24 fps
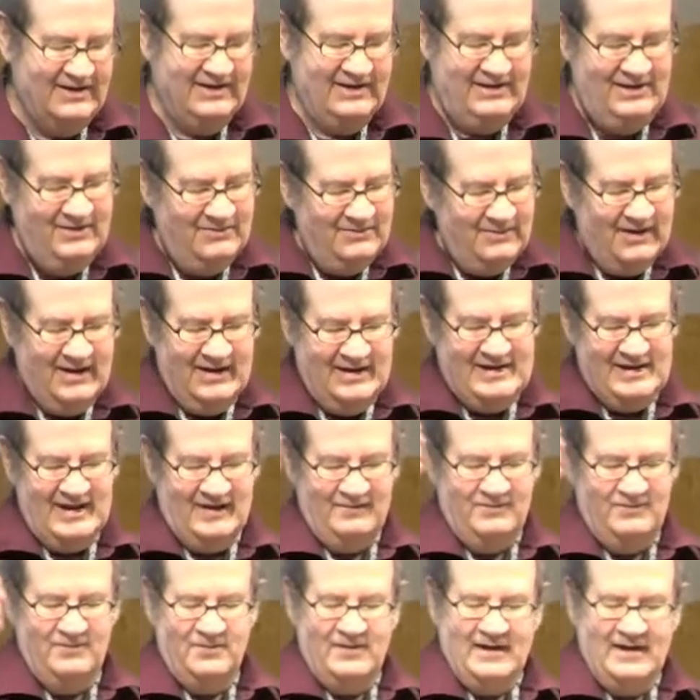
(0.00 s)
You might
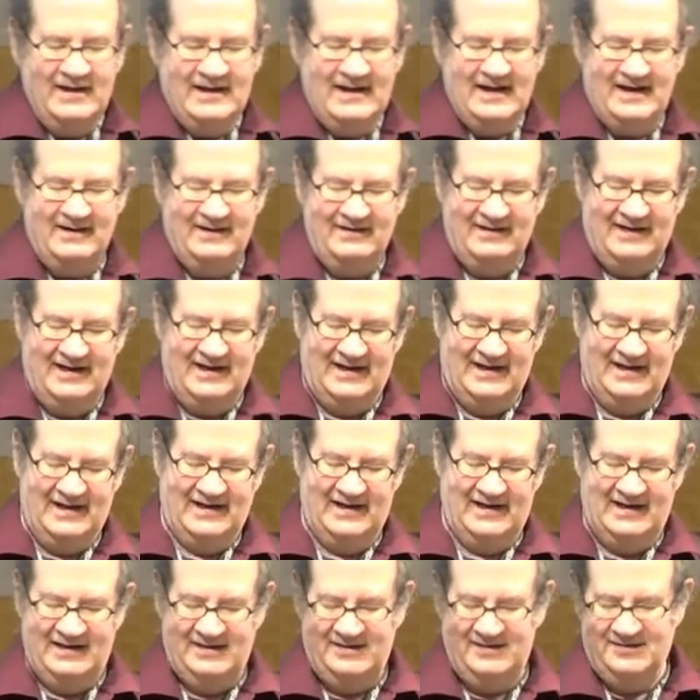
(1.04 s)
have one outlier in